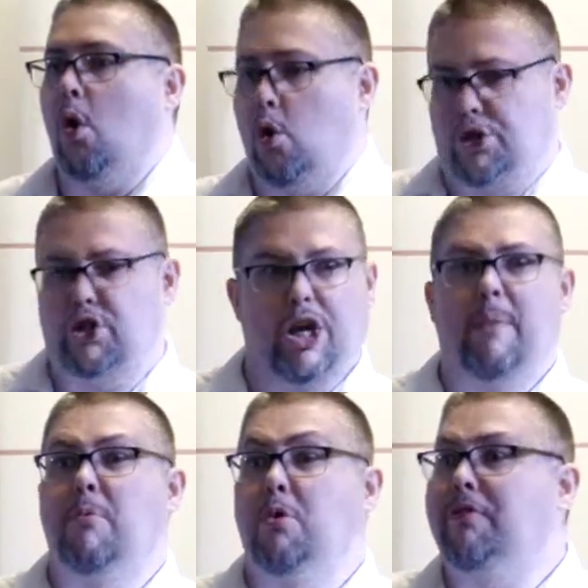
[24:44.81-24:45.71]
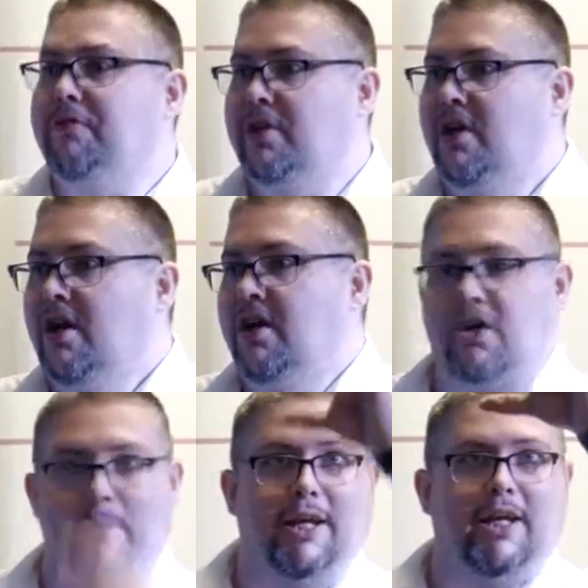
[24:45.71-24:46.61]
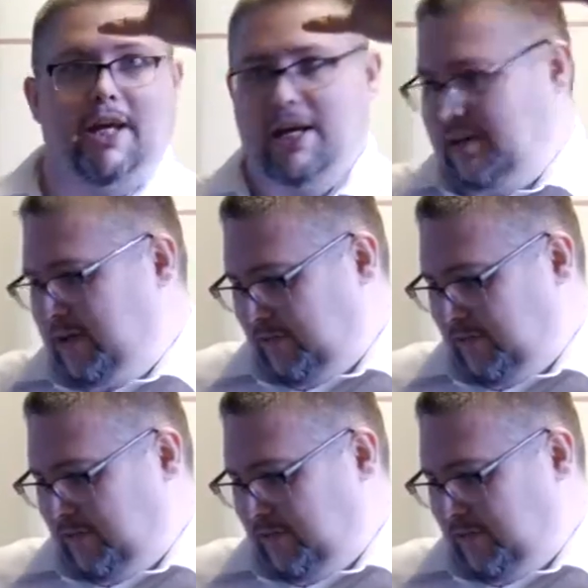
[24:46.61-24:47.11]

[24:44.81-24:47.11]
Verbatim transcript: or does get moved comment here,